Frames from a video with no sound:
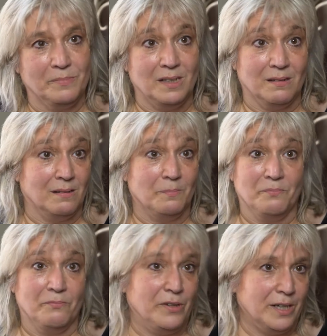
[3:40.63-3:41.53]
their
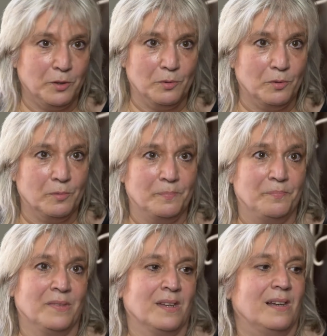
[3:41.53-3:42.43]
father,
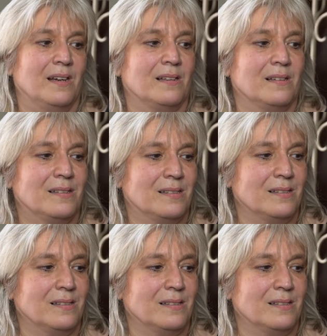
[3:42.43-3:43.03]
and